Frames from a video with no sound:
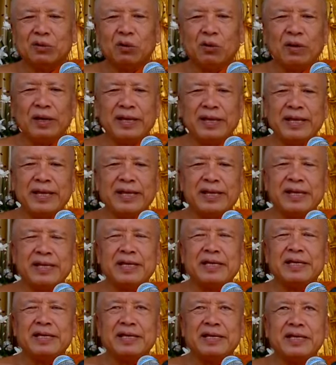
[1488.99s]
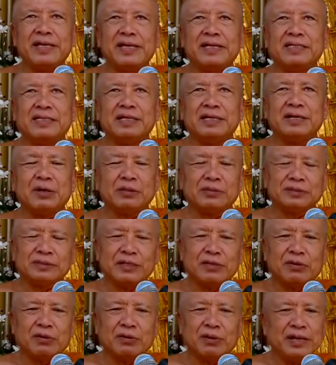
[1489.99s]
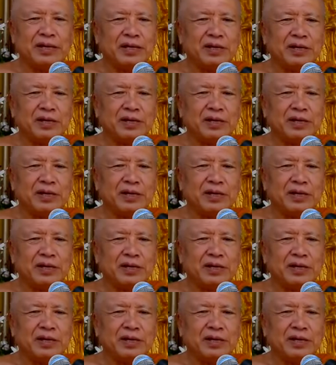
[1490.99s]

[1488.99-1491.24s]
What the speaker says: only in the nostril already.